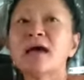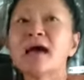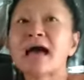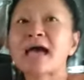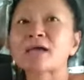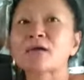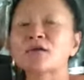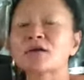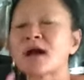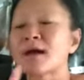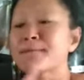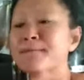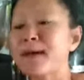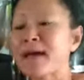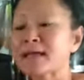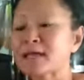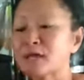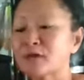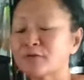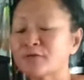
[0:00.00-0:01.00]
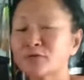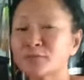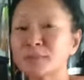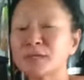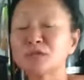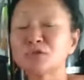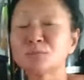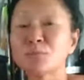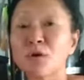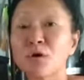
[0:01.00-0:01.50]
I go, come back here for
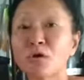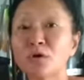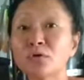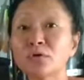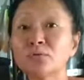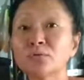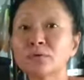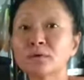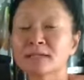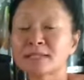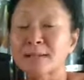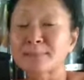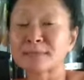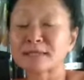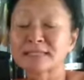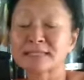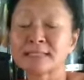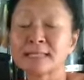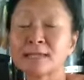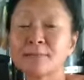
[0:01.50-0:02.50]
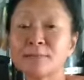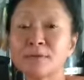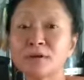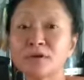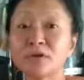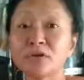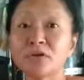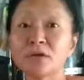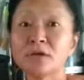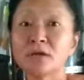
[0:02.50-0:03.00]
me tomorrow, because I'm going to sleep
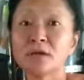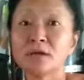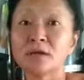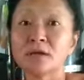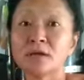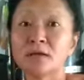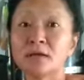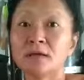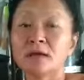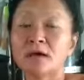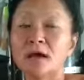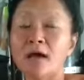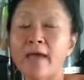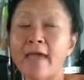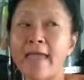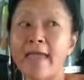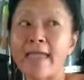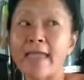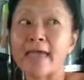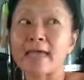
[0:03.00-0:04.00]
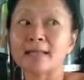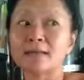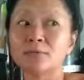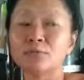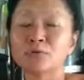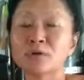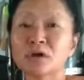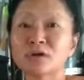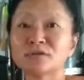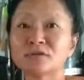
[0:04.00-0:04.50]
here, and
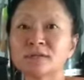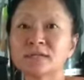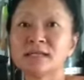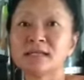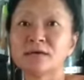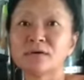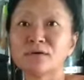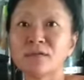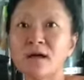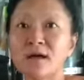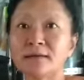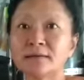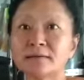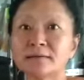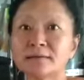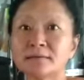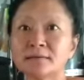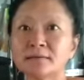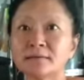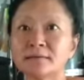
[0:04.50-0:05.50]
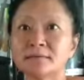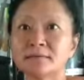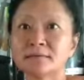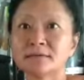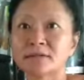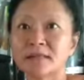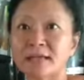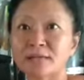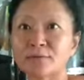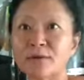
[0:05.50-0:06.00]
we go to Leolan.
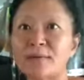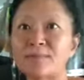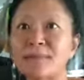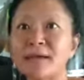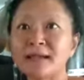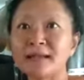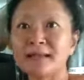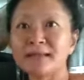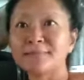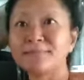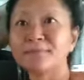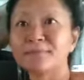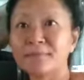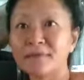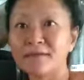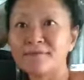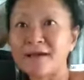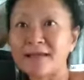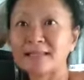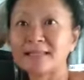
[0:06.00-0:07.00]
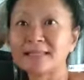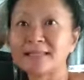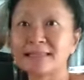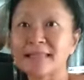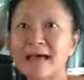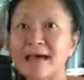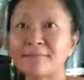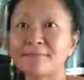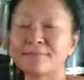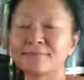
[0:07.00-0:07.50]
So that's why I paid him if I did
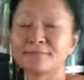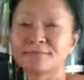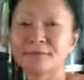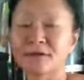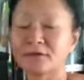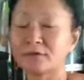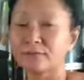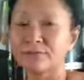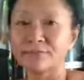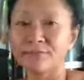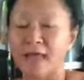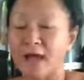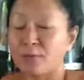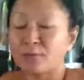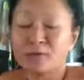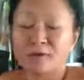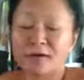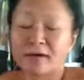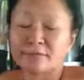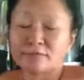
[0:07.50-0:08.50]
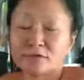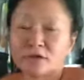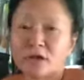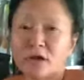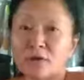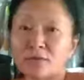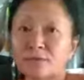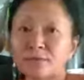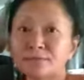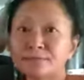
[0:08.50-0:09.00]
that, so now we don't have to
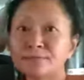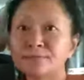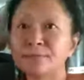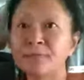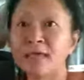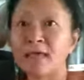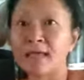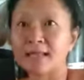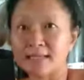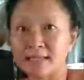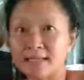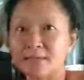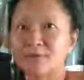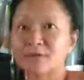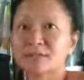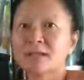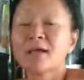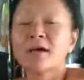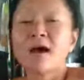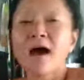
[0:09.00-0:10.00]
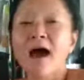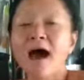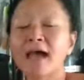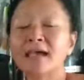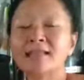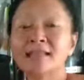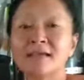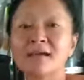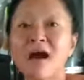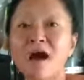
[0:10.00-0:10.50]
go. And he was
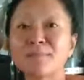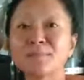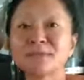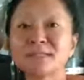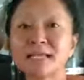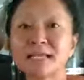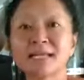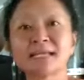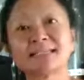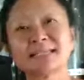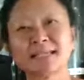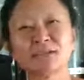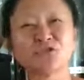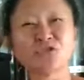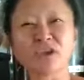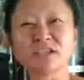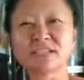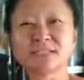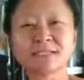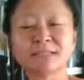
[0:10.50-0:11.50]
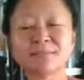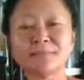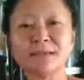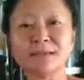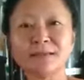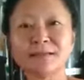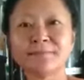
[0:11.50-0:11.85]
highly compensated because he trusted me.